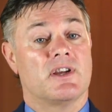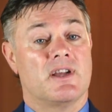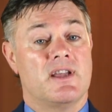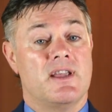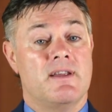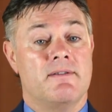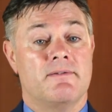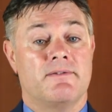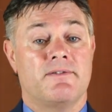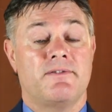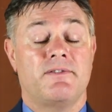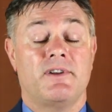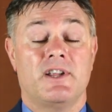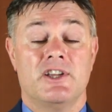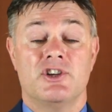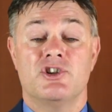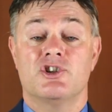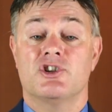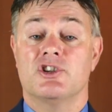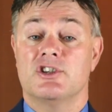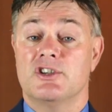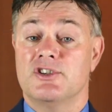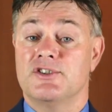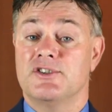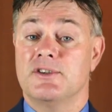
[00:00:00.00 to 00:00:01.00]

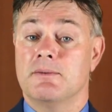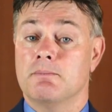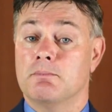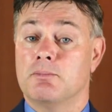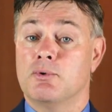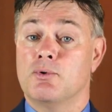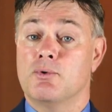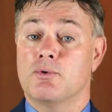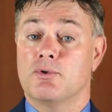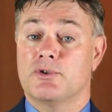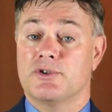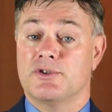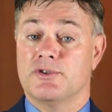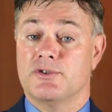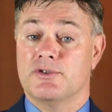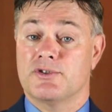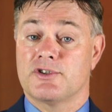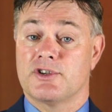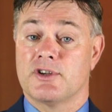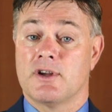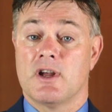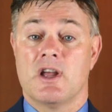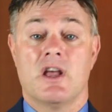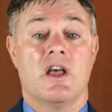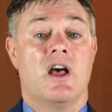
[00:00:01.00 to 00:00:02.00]
inflation is important,
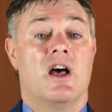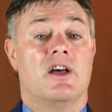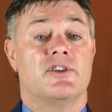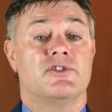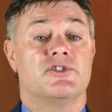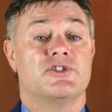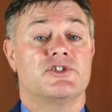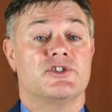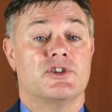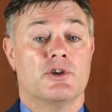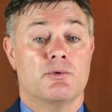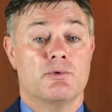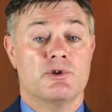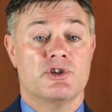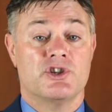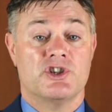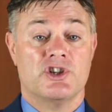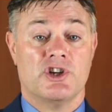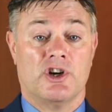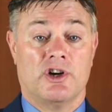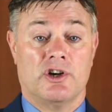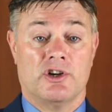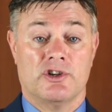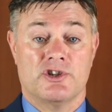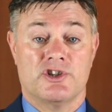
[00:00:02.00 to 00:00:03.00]
and so are
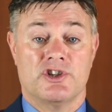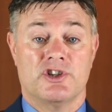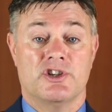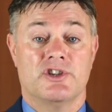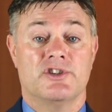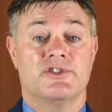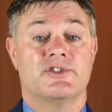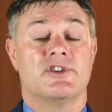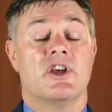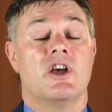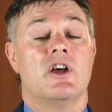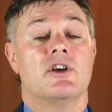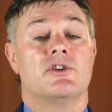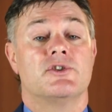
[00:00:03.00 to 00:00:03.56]
charges.